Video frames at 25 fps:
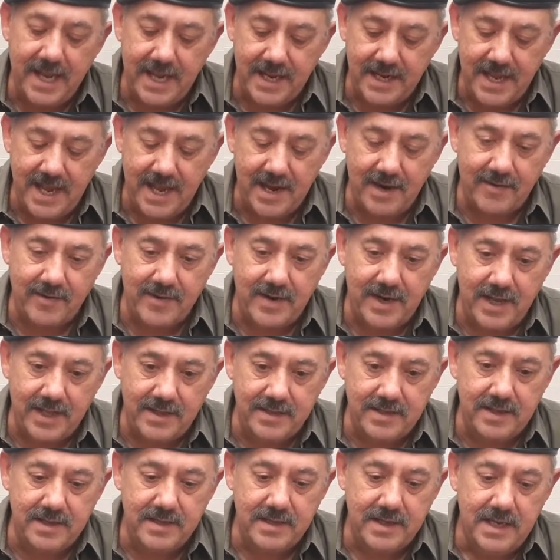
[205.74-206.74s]
hand
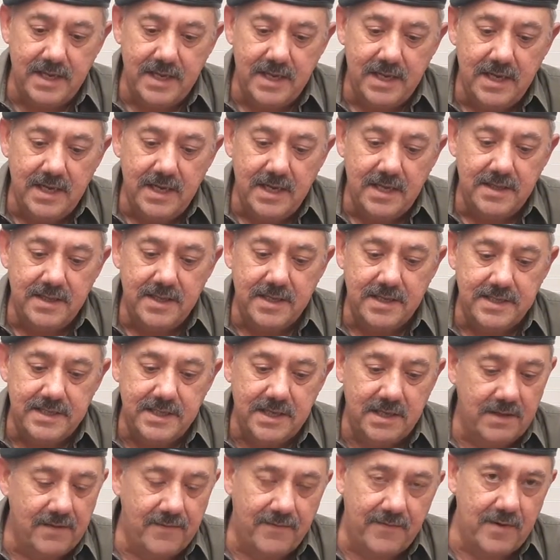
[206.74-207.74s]
grenade that
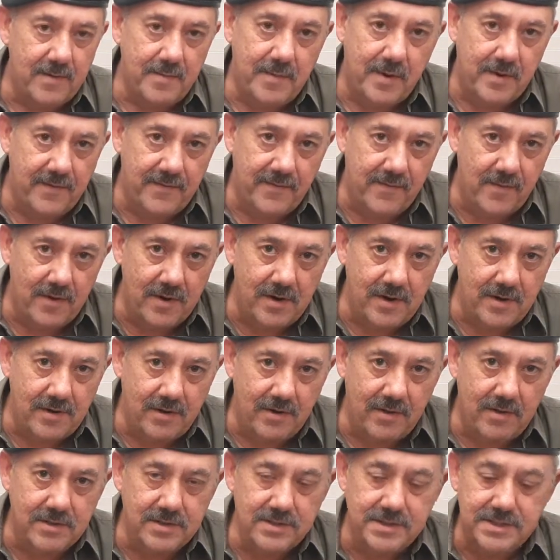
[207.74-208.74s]
sell for about
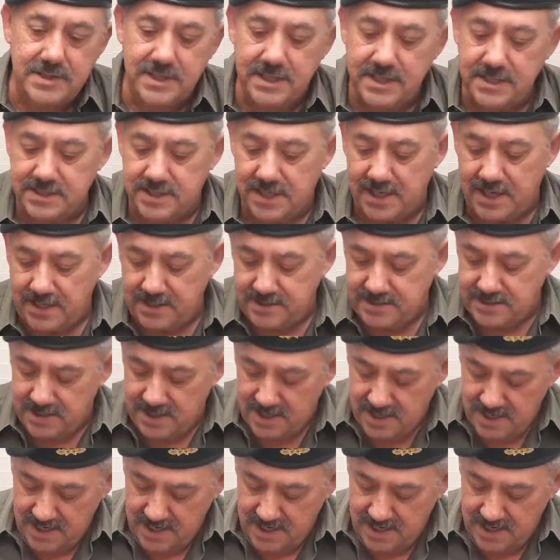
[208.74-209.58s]
$400 these days.